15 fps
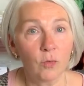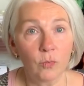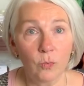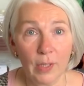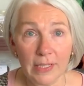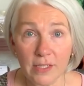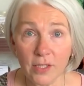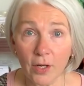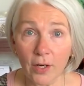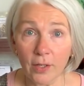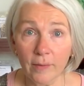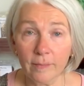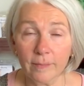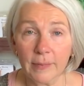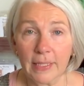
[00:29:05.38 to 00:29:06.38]

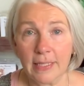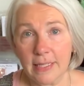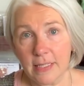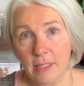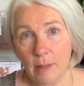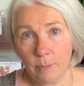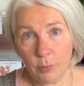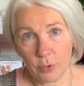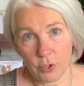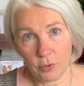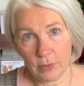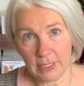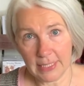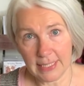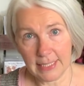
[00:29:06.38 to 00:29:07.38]
winter, because it puts
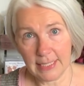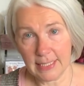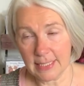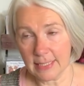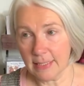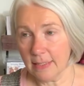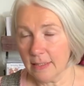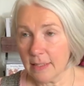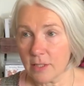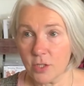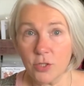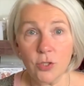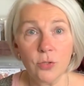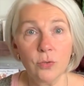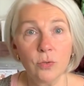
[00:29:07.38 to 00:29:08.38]
you in a season. There's
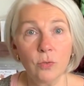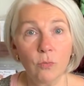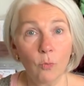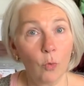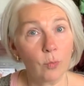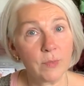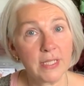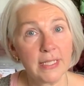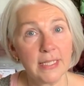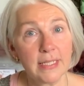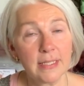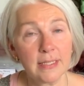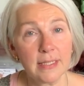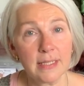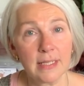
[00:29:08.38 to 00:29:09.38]
2 warm
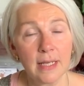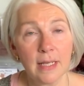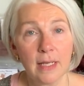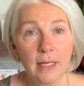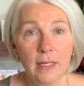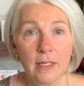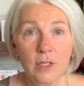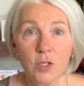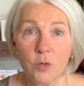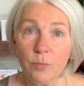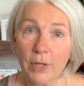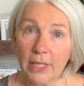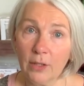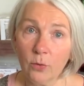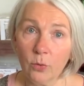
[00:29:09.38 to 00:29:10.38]
seasons,
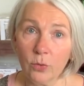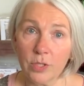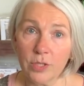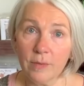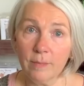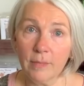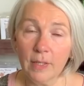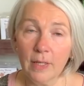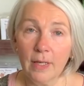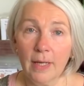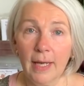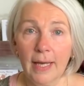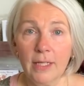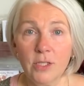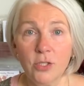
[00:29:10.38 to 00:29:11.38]
spring and autumn,
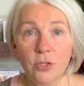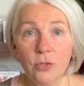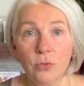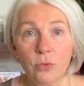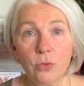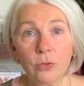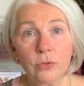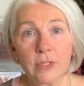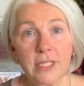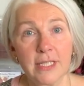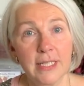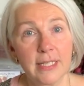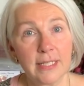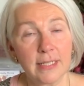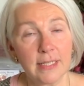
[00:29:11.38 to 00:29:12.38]
and 2 cool
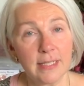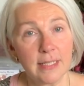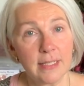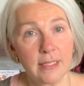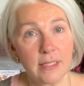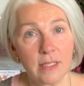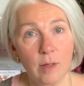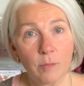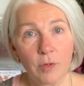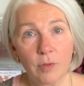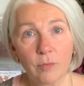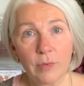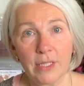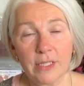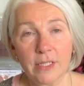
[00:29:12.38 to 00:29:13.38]
seasons, summer
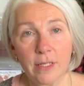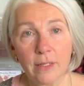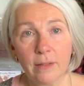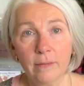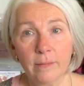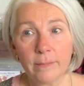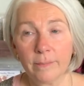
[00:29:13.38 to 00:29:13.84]
and winter.